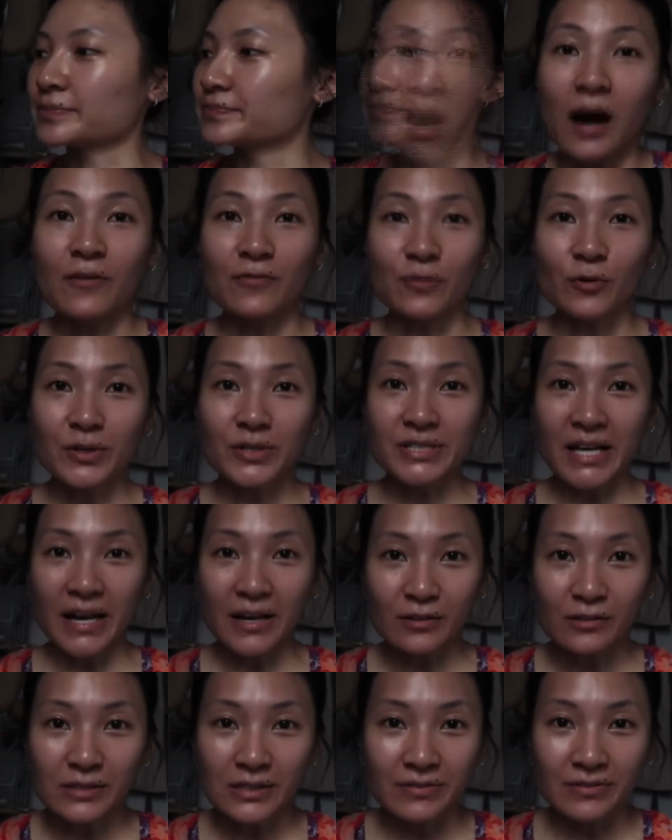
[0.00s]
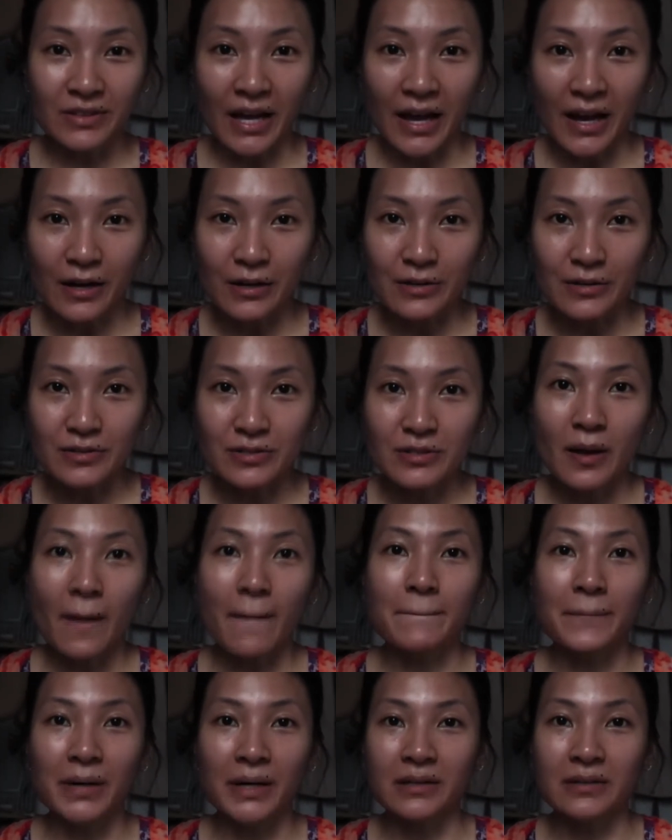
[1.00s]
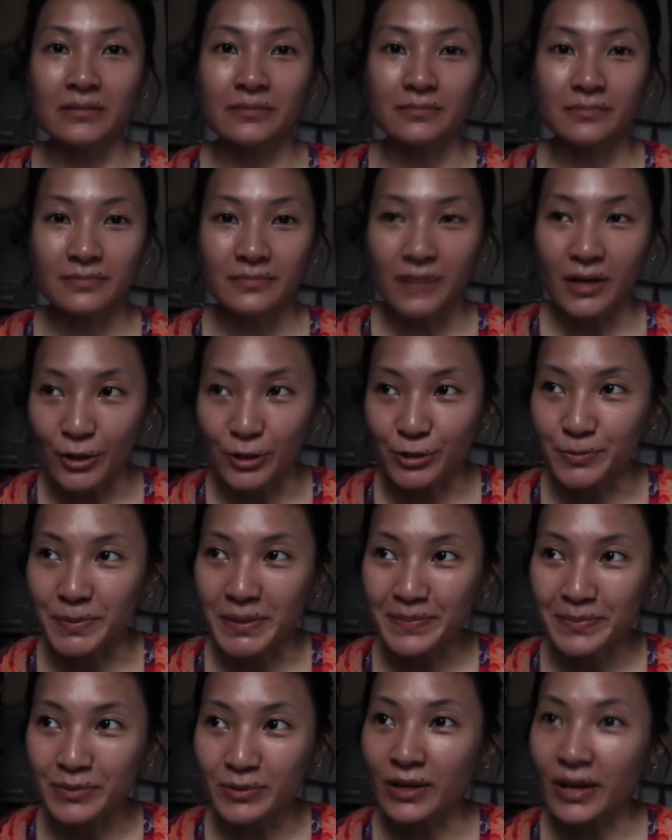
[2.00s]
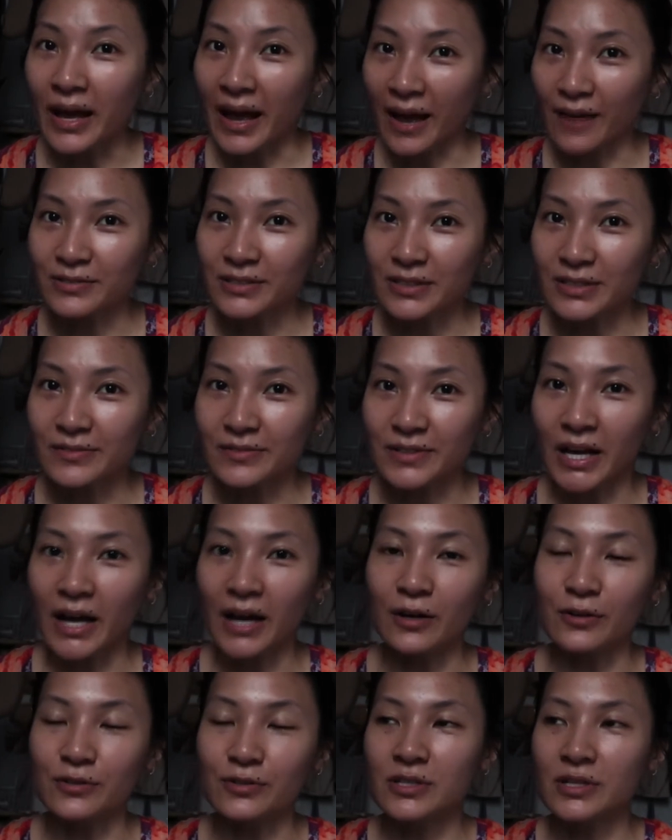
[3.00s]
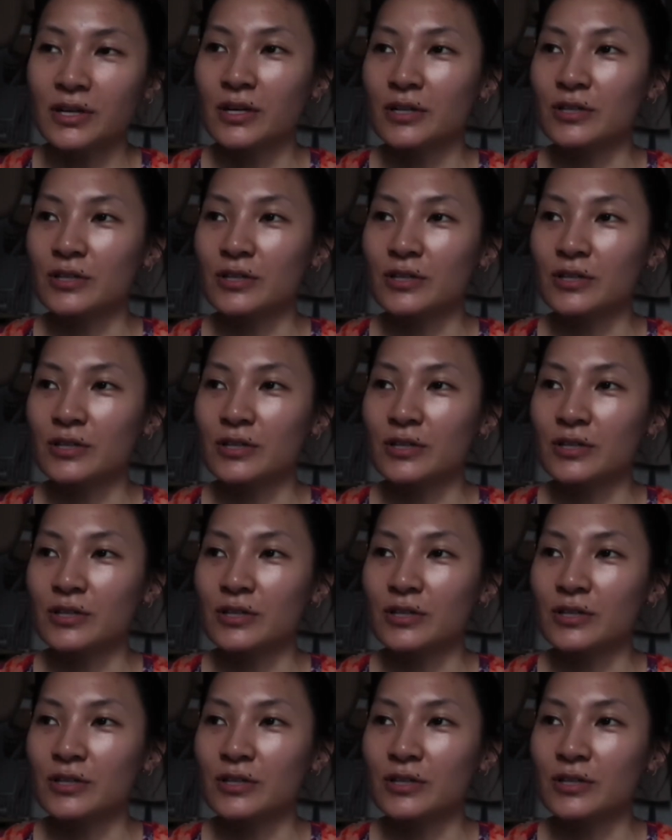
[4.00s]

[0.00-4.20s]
Of course I don't leave the house, but other people have to leave the house.